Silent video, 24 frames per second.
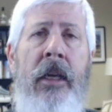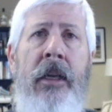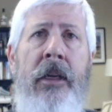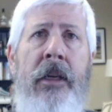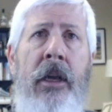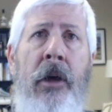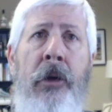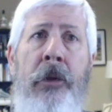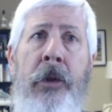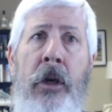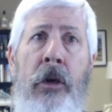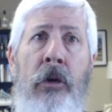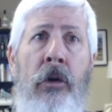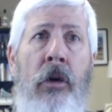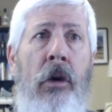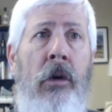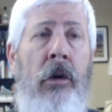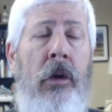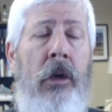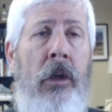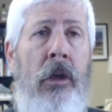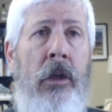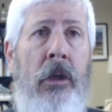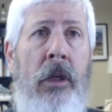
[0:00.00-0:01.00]
Now, there
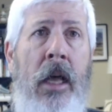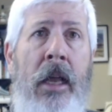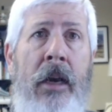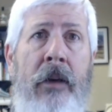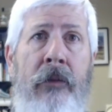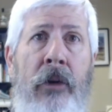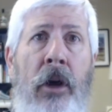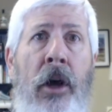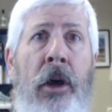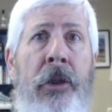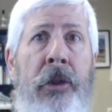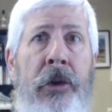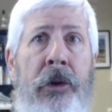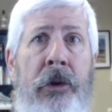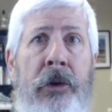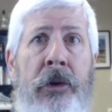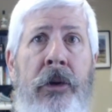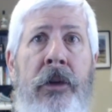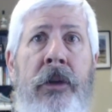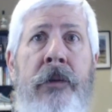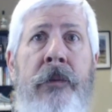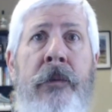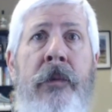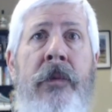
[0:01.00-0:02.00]
are a lot of other
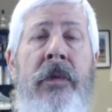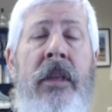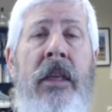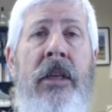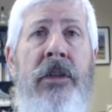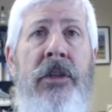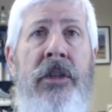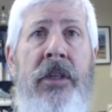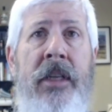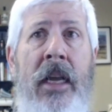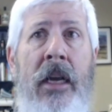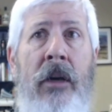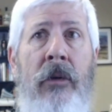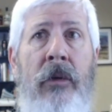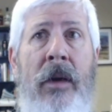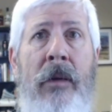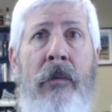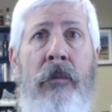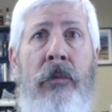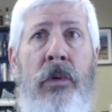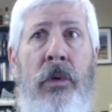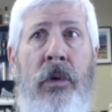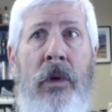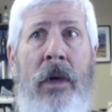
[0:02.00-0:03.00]

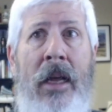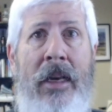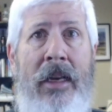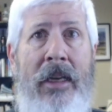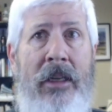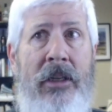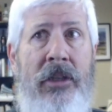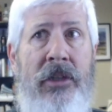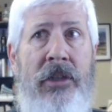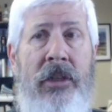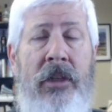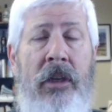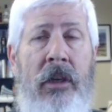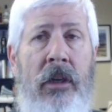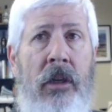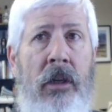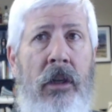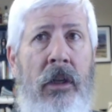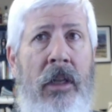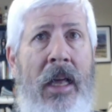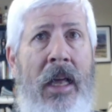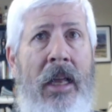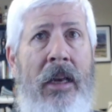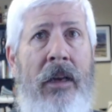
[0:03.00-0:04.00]
CRM products, a
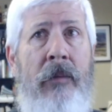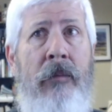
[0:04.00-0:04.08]
lot